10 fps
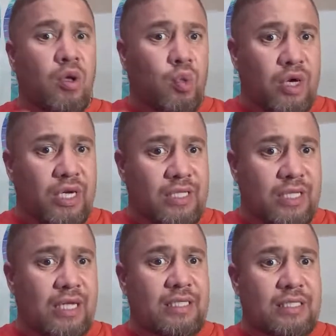what it
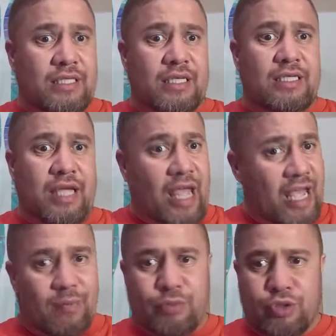does is it
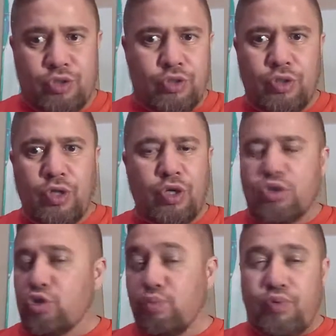helps you
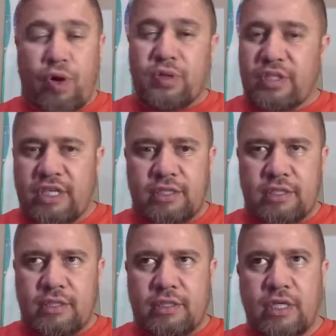to
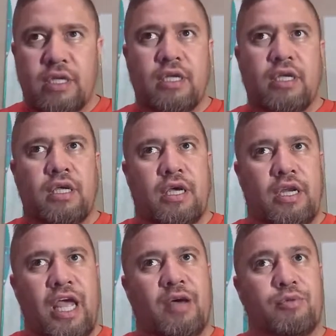process,
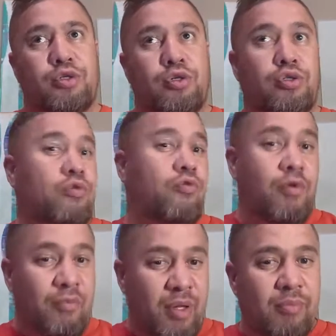it helps you to
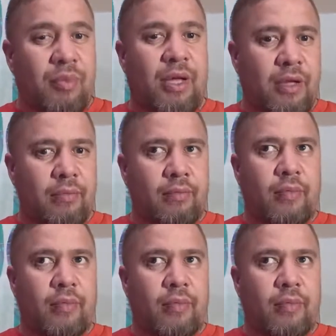remember